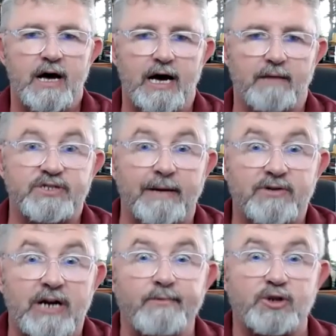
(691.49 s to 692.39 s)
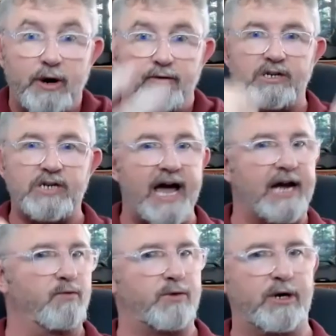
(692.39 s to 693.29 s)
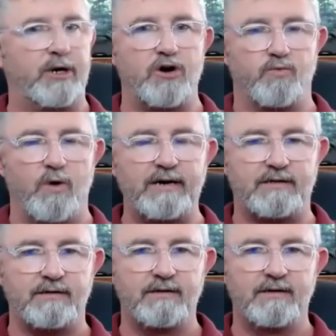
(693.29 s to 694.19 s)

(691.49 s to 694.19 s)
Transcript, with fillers: Um, sometimes we retain what we don't want,